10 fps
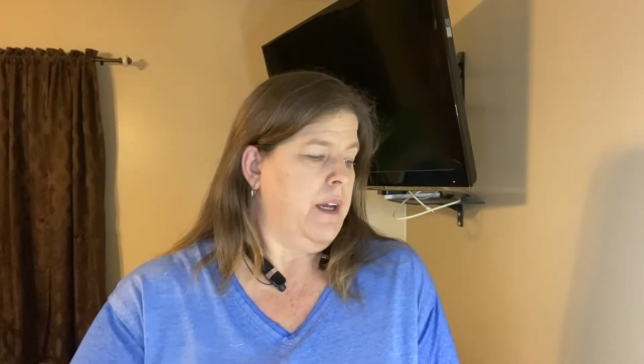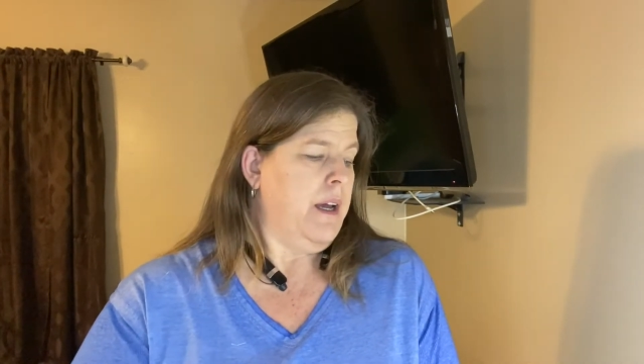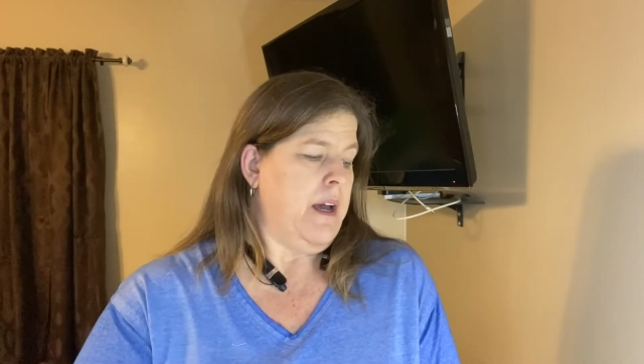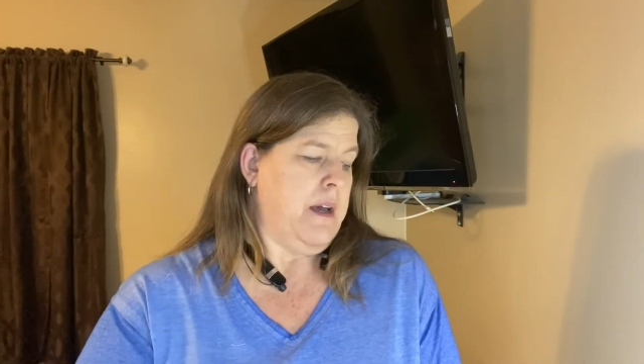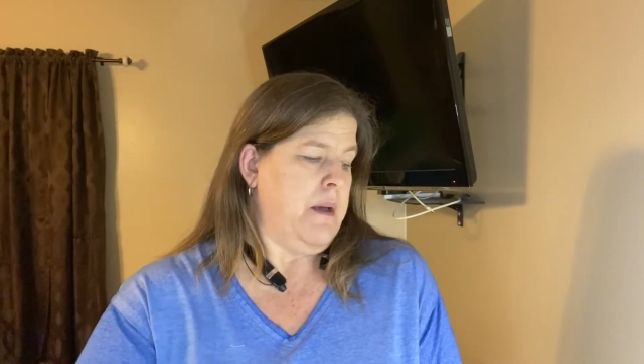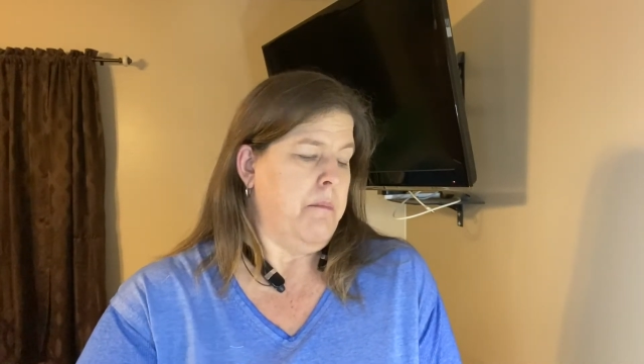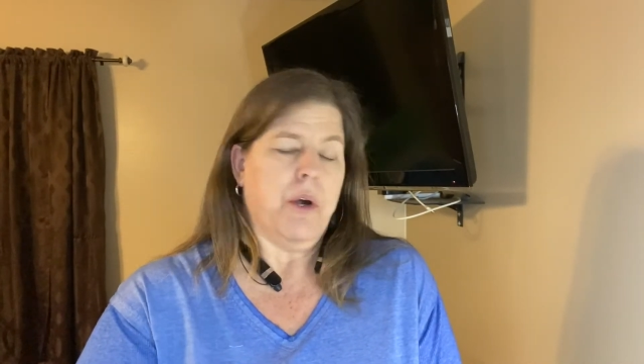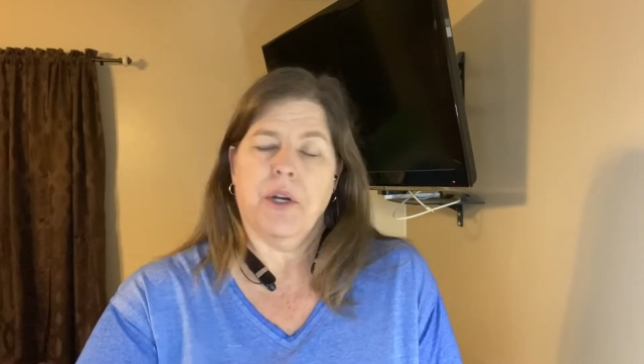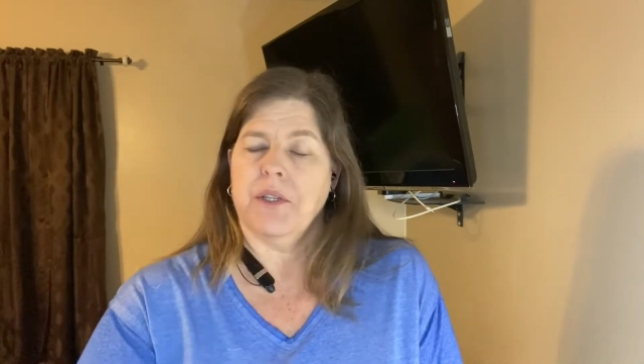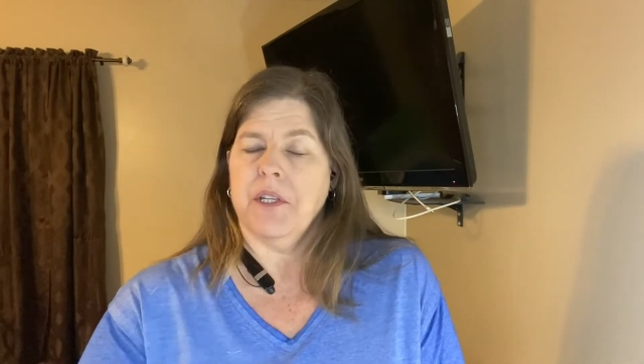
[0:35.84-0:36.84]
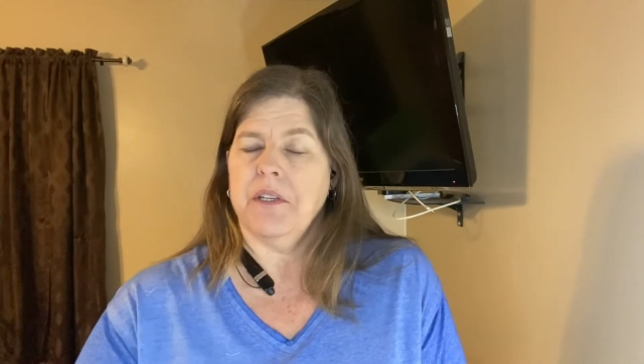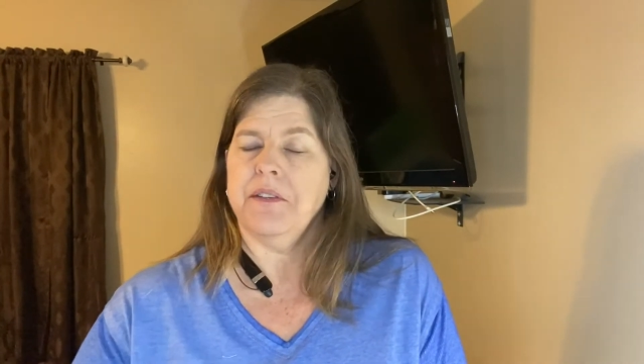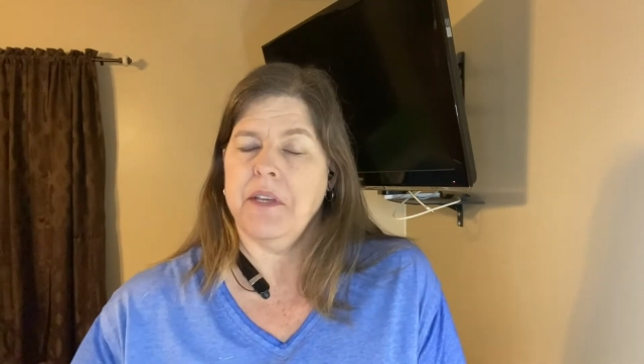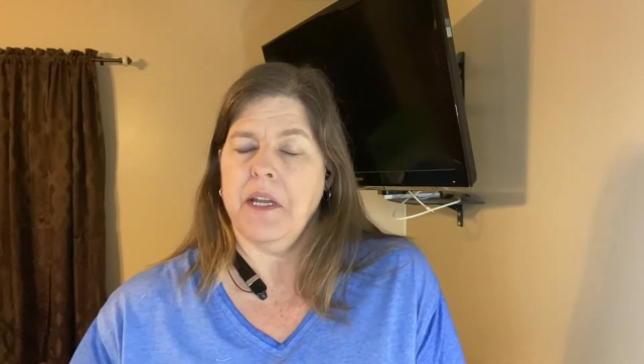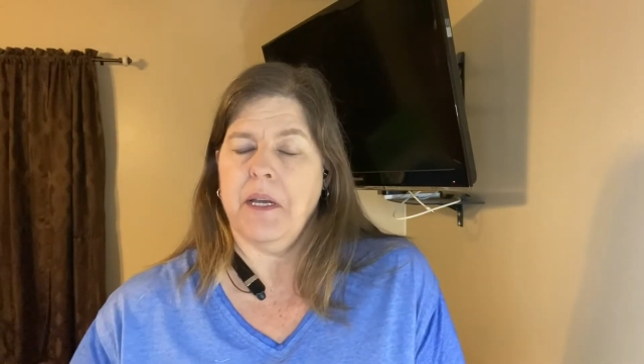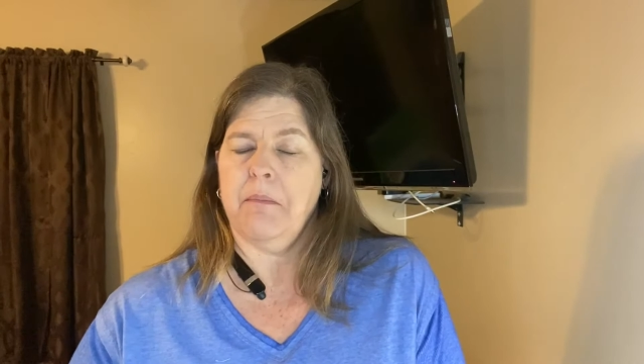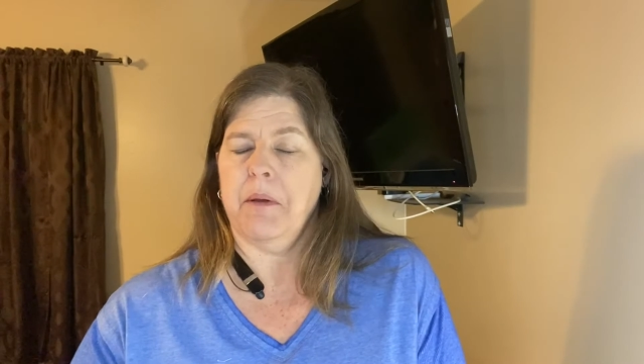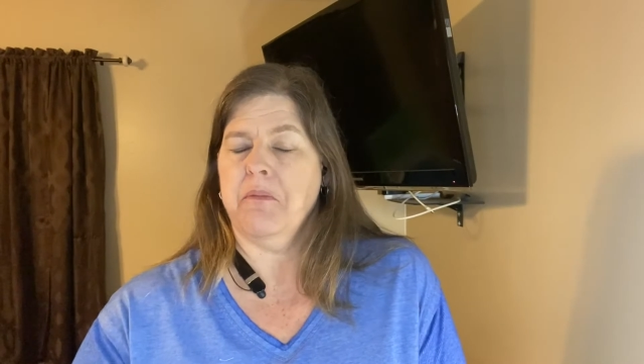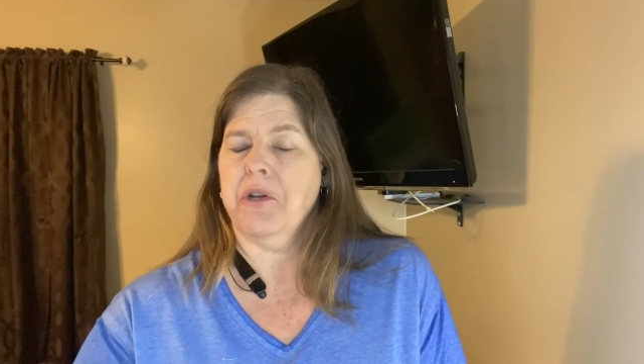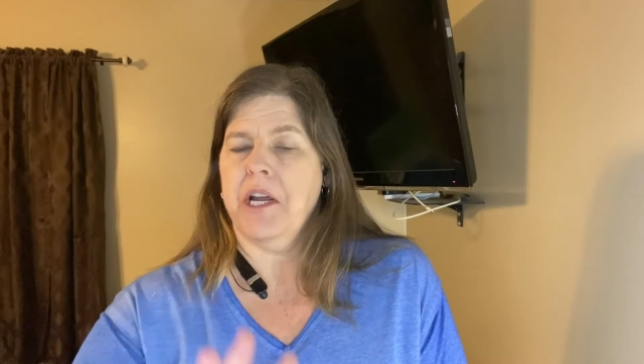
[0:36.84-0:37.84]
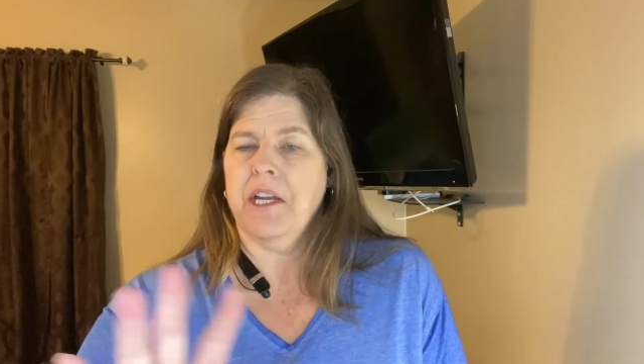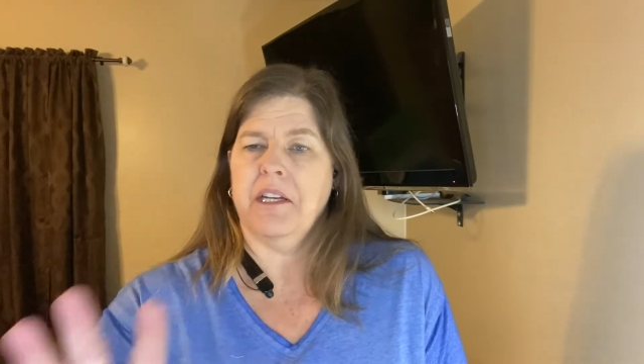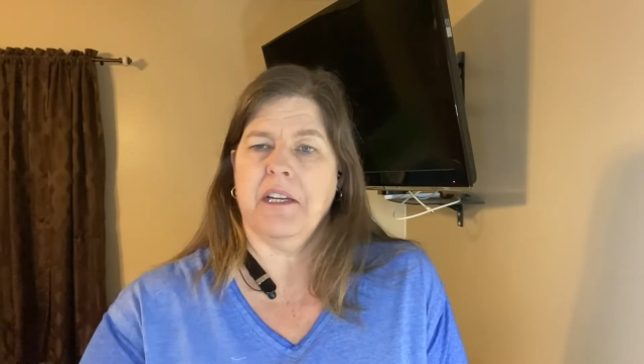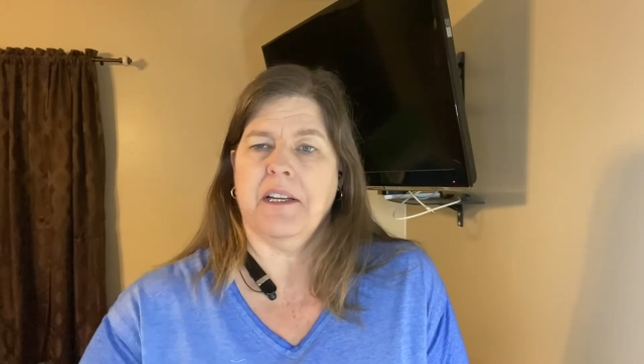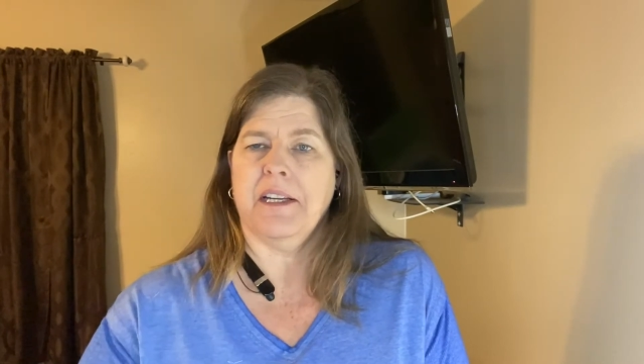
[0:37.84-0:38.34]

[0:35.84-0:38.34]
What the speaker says: Pardon the setup, I'm trying to